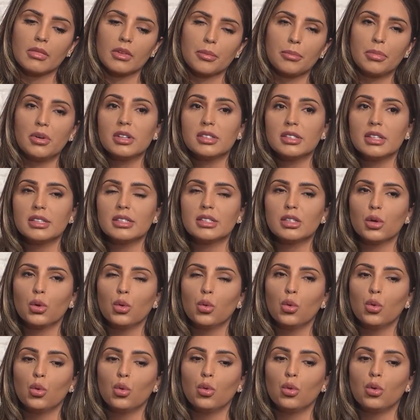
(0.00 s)
persons
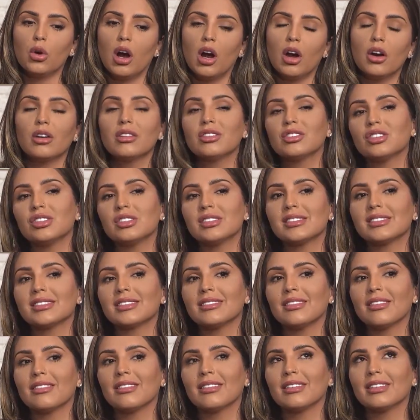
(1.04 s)
who are just
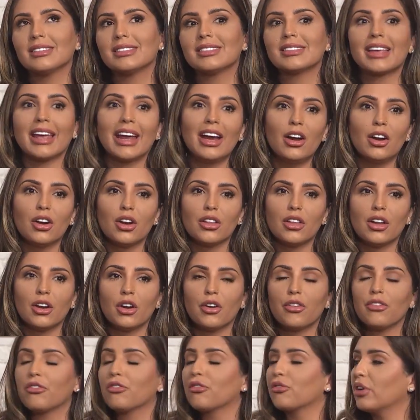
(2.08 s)
scared. They're
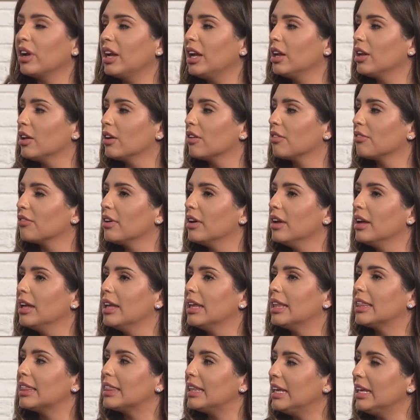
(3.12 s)
afraid of
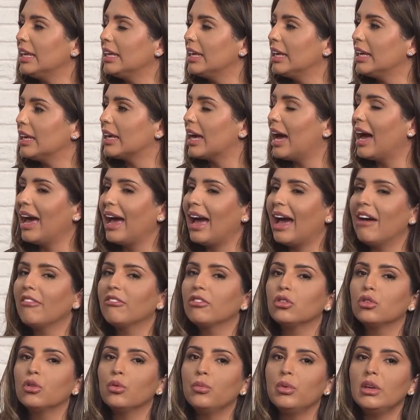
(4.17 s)
thinking, I
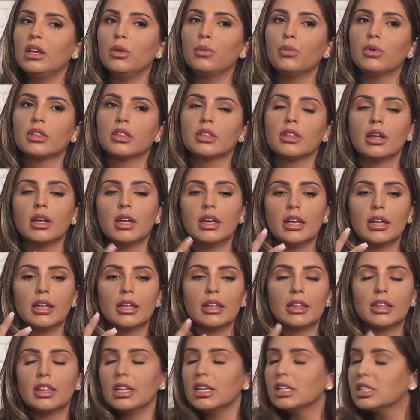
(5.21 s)
have to be with
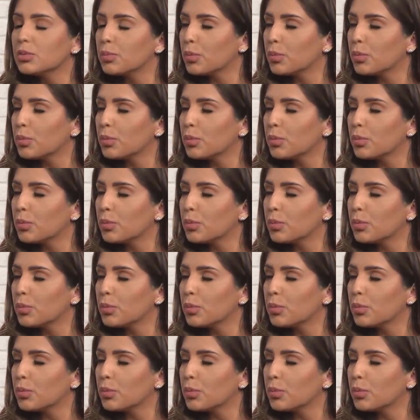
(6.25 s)
this